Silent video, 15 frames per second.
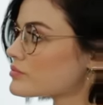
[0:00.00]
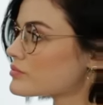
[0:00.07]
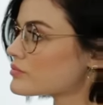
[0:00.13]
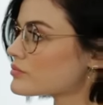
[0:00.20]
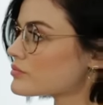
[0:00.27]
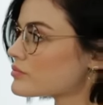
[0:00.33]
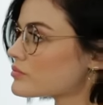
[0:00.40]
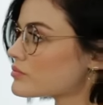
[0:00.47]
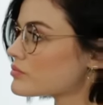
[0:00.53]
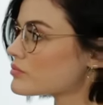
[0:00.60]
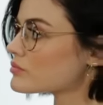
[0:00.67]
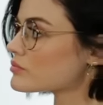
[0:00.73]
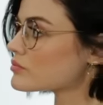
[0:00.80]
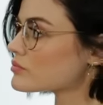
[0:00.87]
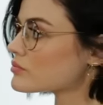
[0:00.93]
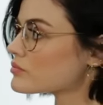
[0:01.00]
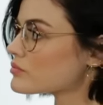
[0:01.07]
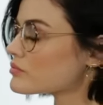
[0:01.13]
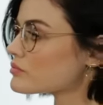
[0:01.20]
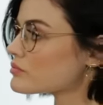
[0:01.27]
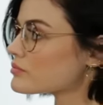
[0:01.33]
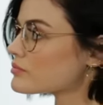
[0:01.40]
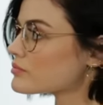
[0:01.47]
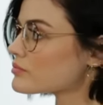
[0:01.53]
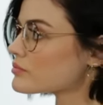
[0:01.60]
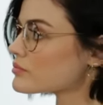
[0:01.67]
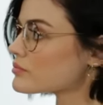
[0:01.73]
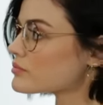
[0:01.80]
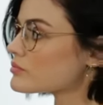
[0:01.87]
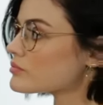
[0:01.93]

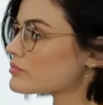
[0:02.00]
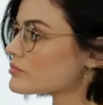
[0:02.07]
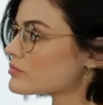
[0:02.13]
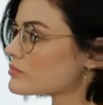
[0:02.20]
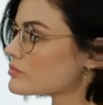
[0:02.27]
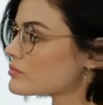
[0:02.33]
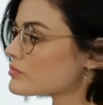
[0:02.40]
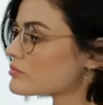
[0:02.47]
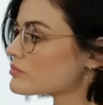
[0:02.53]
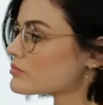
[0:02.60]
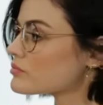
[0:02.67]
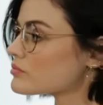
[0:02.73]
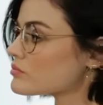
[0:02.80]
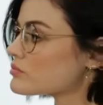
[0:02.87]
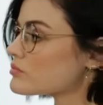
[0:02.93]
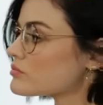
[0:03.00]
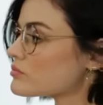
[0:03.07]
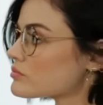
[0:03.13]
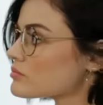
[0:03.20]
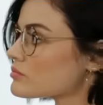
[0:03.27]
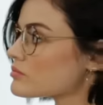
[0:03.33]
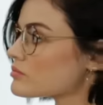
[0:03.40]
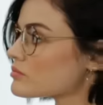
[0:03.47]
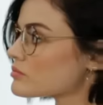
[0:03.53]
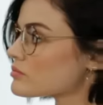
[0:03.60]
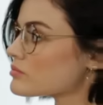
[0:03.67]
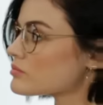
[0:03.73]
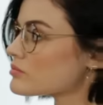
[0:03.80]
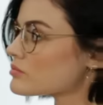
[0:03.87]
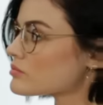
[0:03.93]

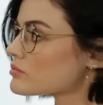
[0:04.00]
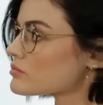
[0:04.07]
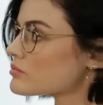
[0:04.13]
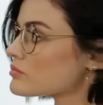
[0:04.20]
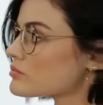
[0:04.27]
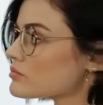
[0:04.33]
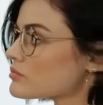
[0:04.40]
(not speaking)